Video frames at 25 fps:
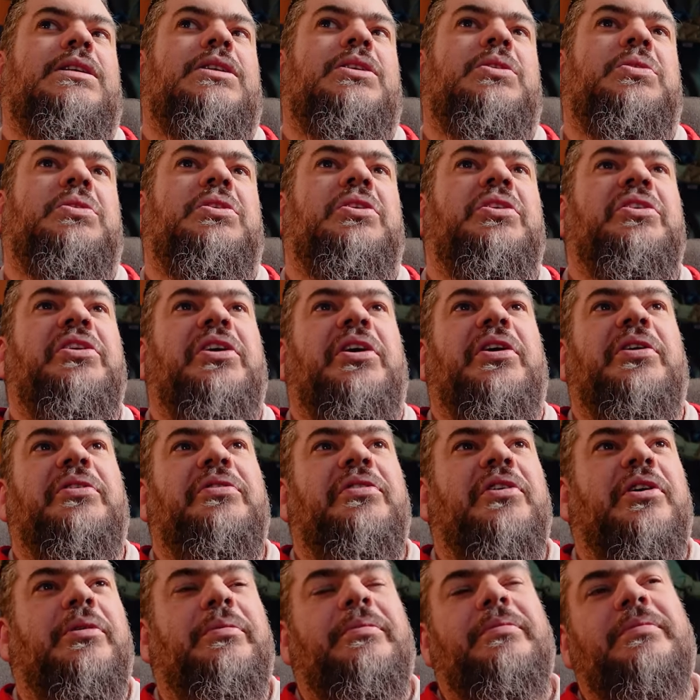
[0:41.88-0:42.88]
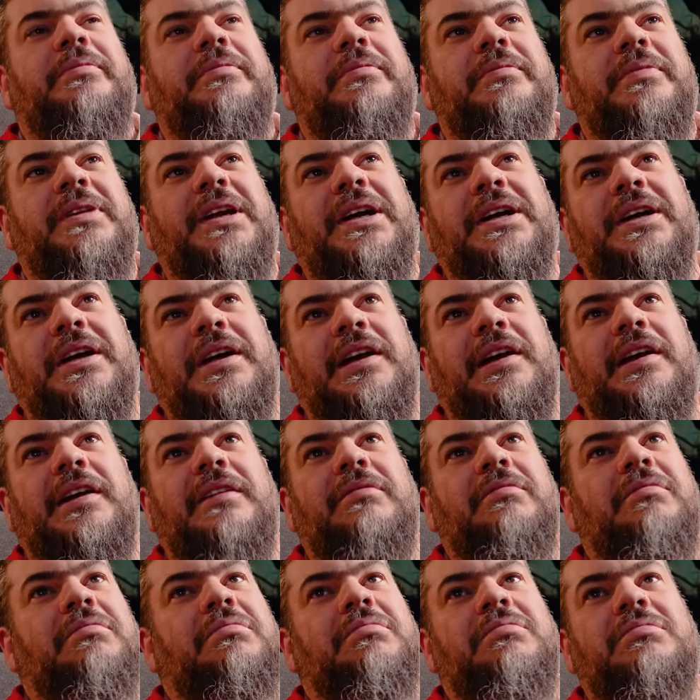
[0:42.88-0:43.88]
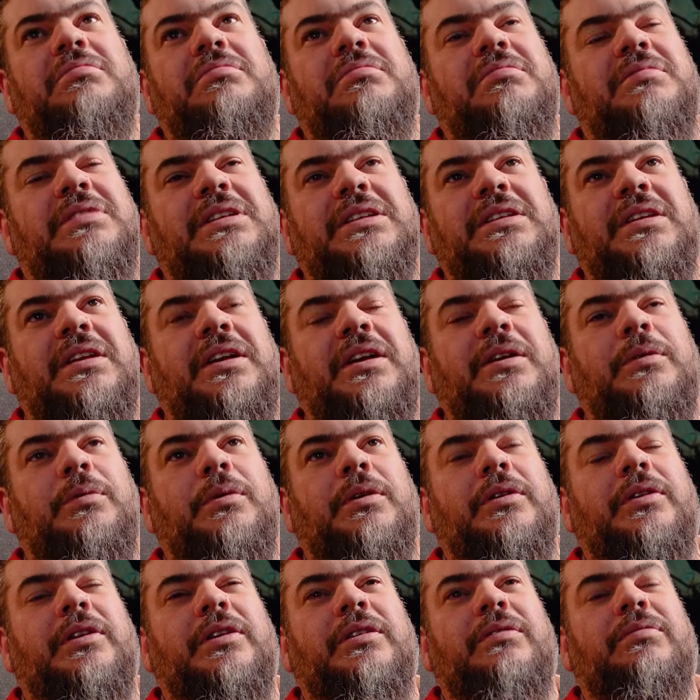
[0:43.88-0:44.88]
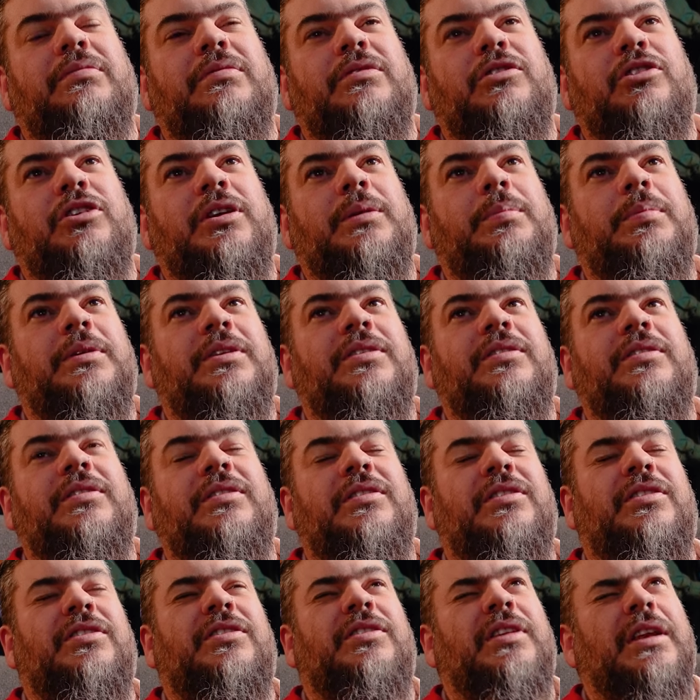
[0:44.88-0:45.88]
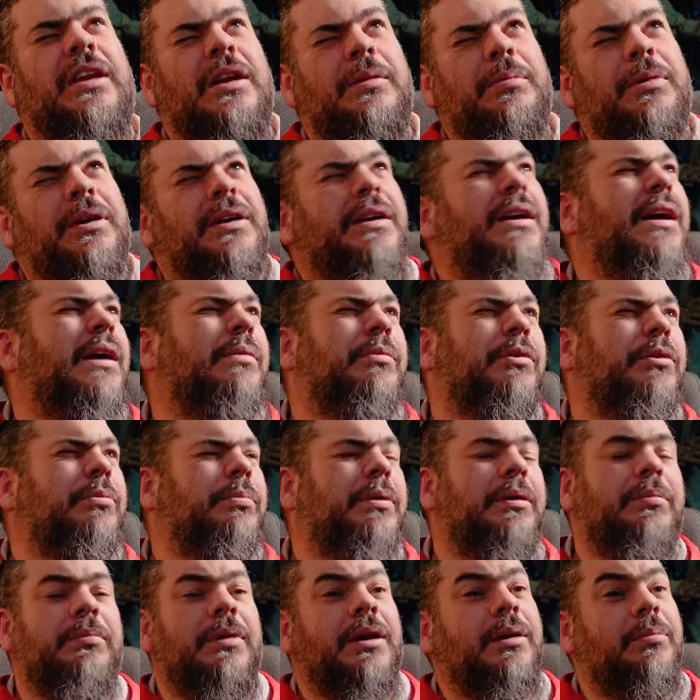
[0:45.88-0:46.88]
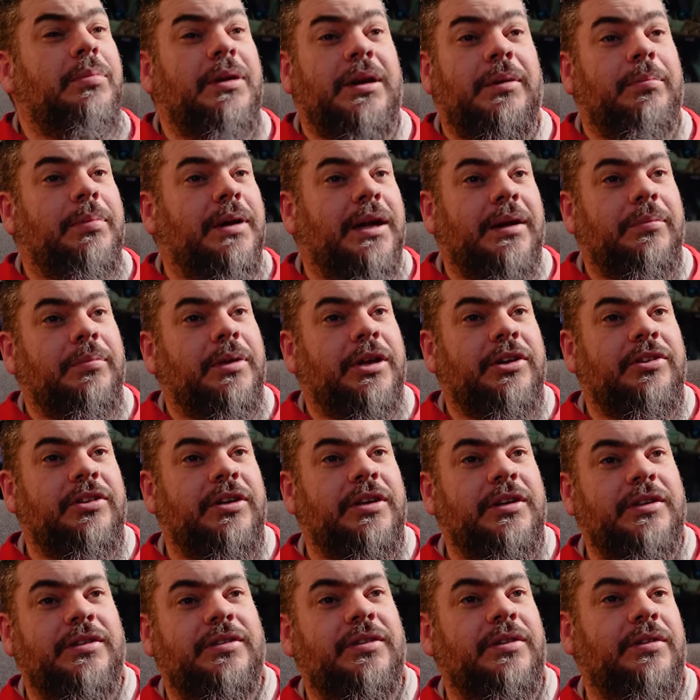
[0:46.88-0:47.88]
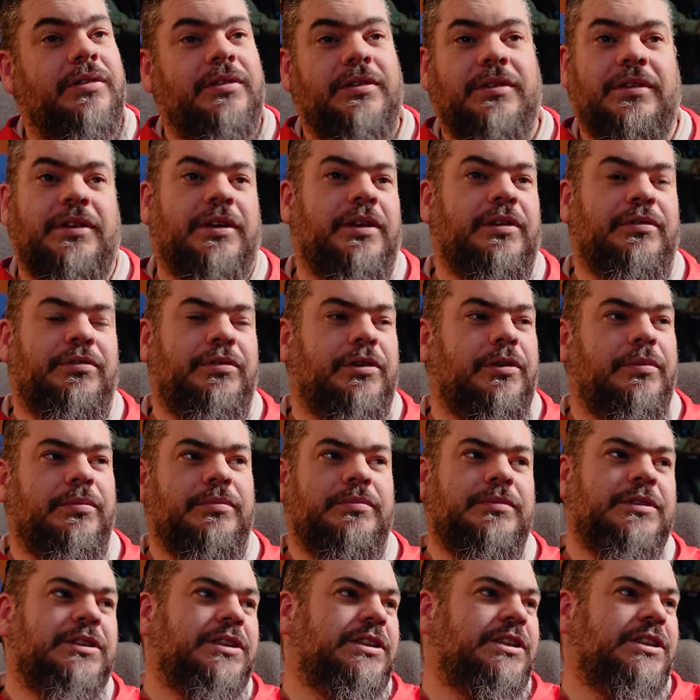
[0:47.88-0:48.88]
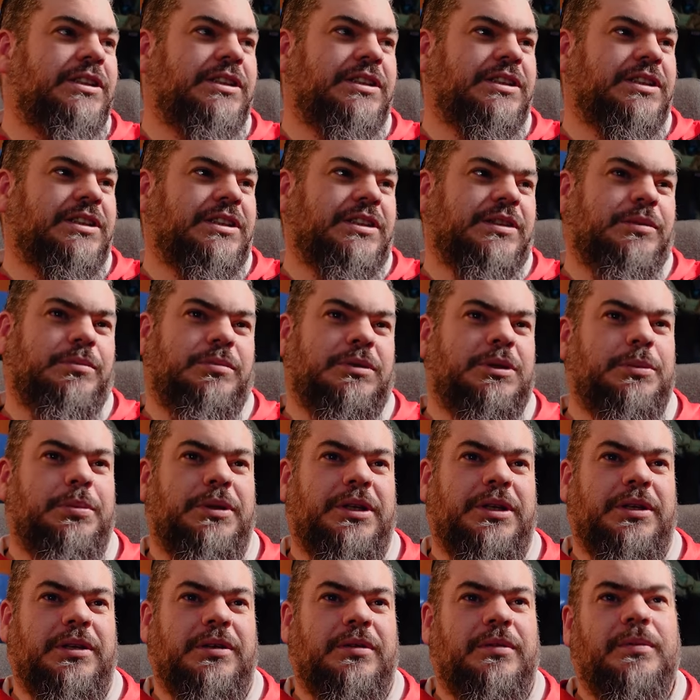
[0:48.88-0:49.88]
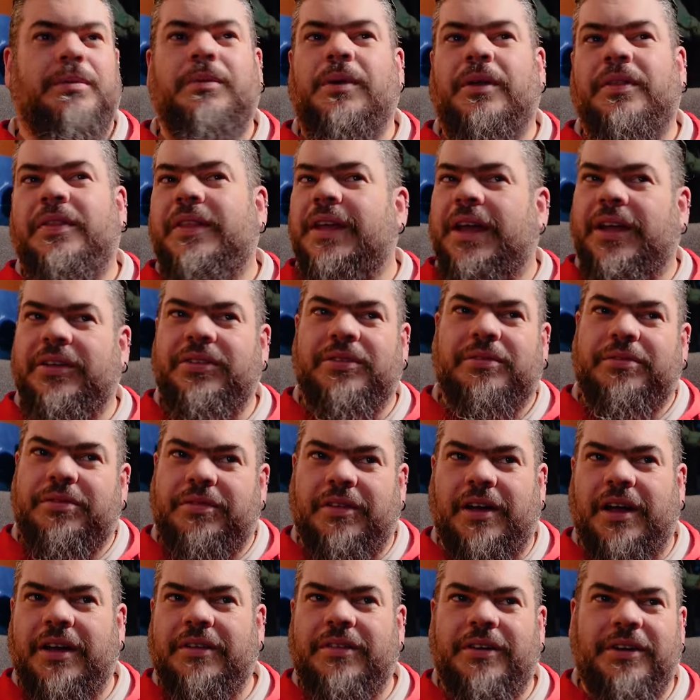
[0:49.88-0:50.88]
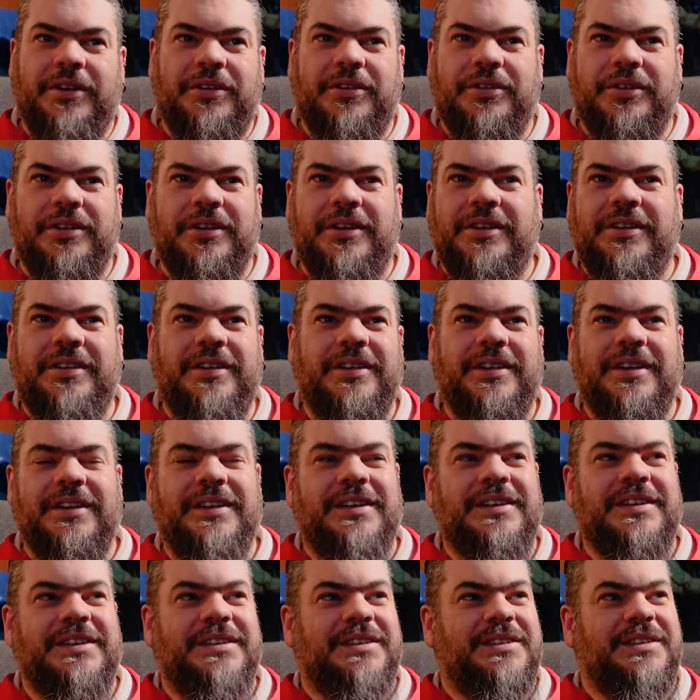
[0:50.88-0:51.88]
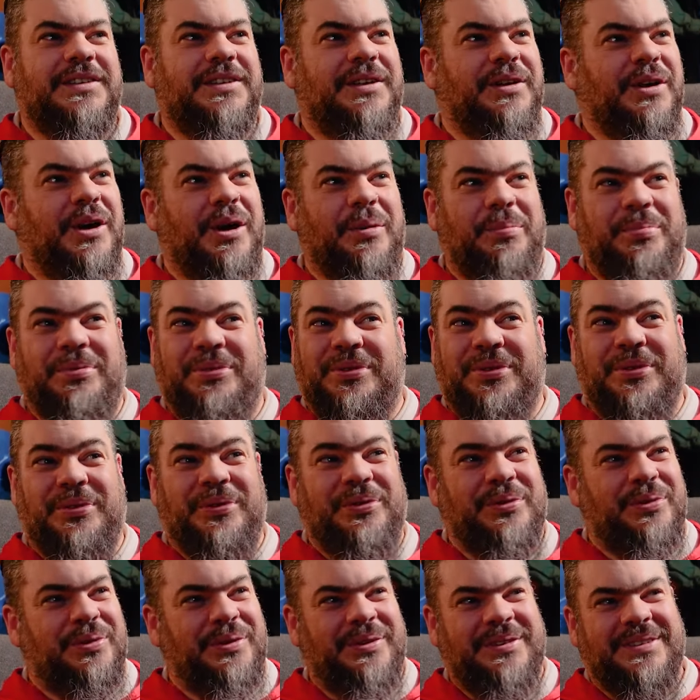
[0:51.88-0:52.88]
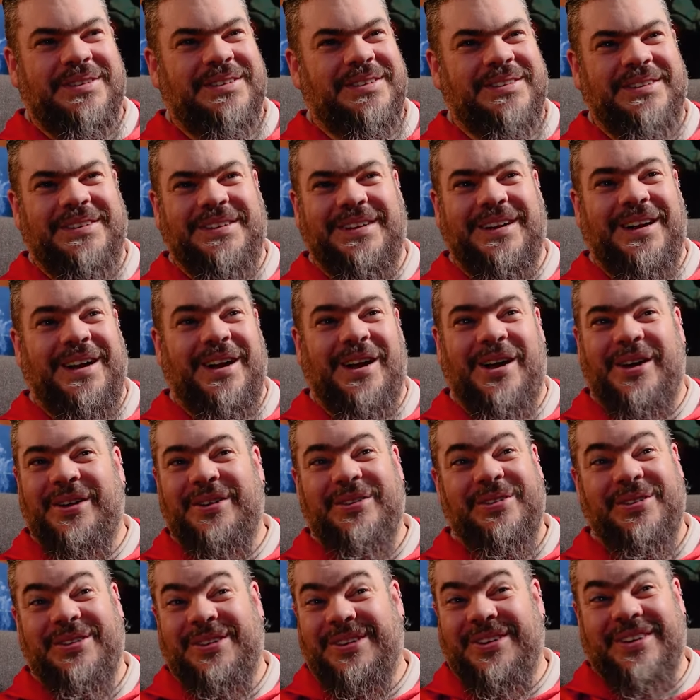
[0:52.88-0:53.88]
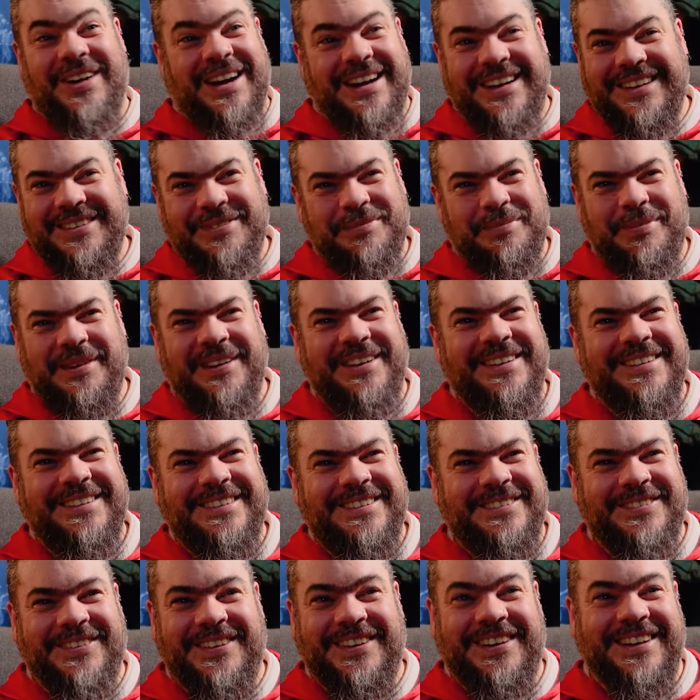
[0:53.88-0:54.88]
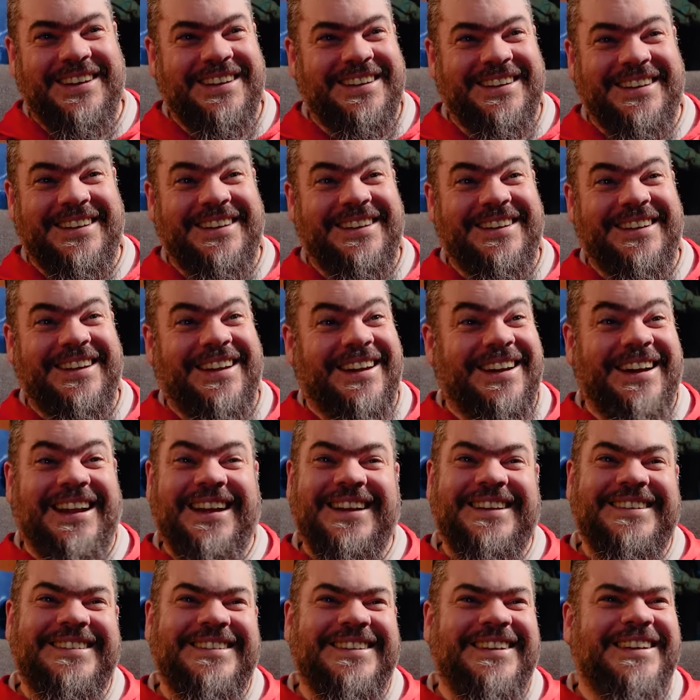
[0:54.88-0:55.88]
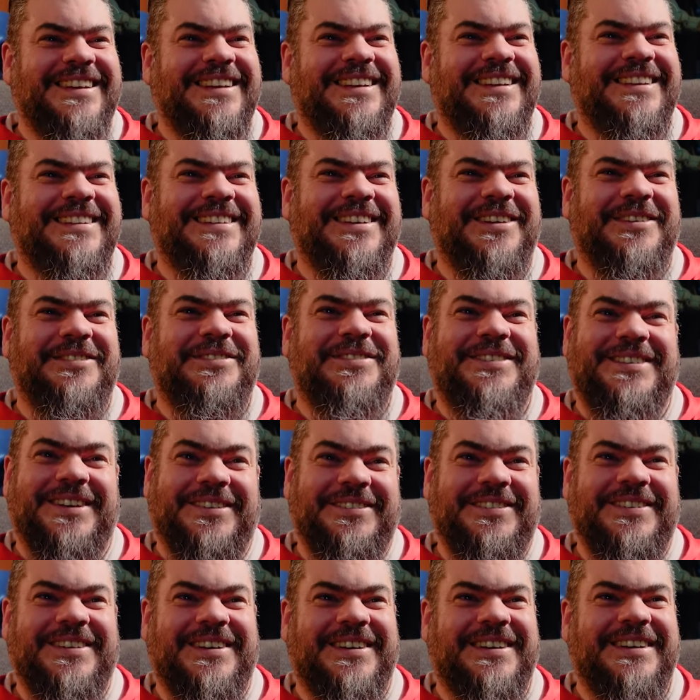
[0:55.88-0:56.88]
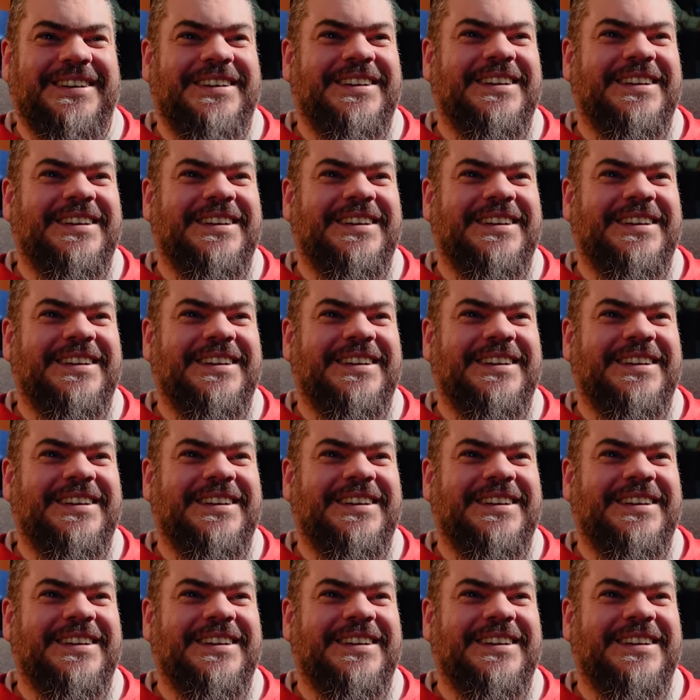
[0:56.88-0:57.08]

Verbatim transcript: you can go from like a I don't know what the cheapest cinema camera would be, maybe a Blackmagic. So you can mm. go mm-hmm. from maybe 1,500 up to 100 grand plus for like an Alexa and there's, some kind. And